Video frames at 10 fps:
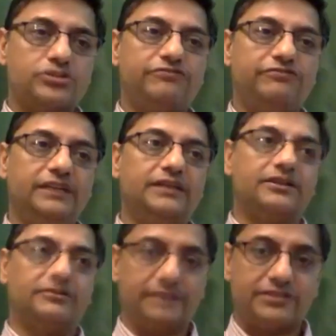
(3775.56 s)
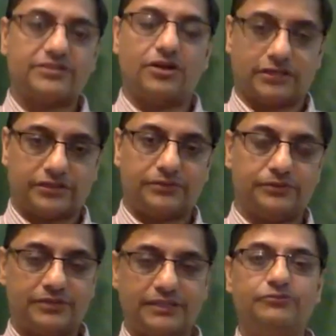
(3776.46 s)
feared of this lot
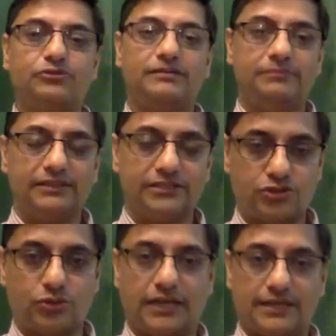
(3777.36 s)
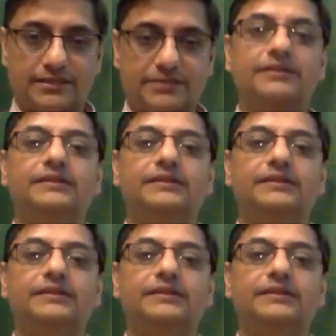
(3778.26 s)
seem to have been the Cholas.